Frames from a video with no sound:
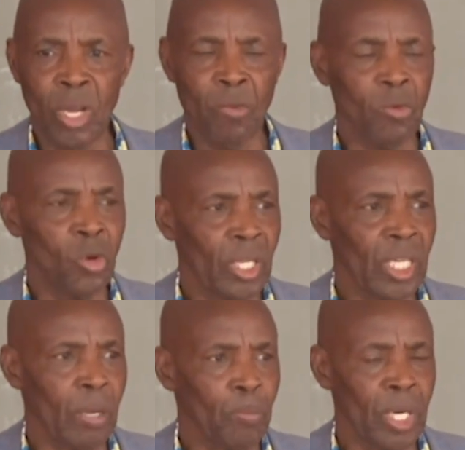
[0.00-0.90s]
have
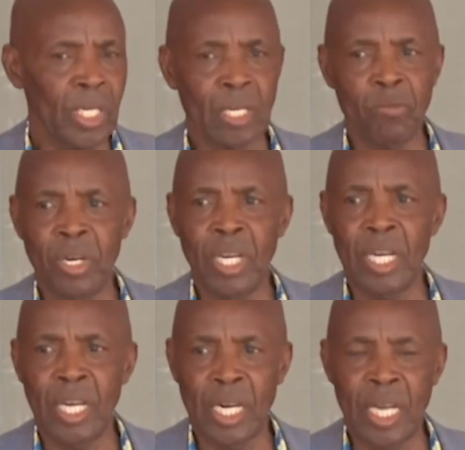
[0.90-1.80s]
gotten the message very
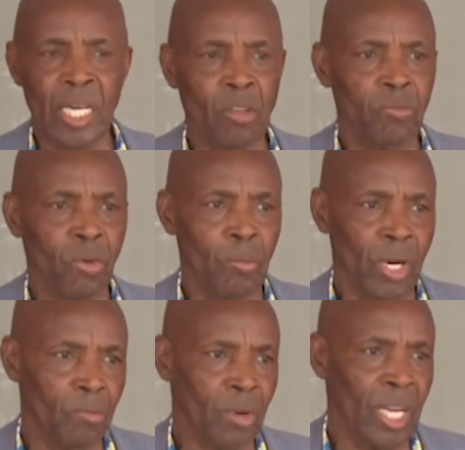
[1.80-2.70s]
clearly from
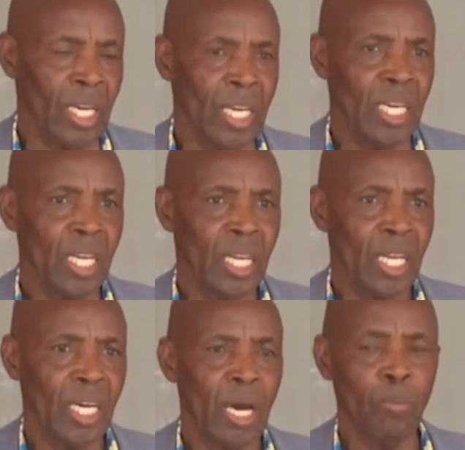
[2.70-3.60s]
Reverend
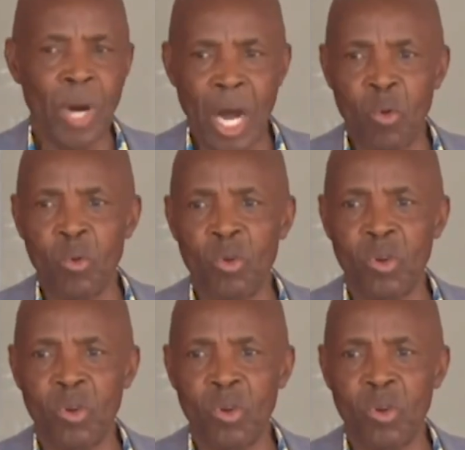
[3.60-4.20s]
Kamau.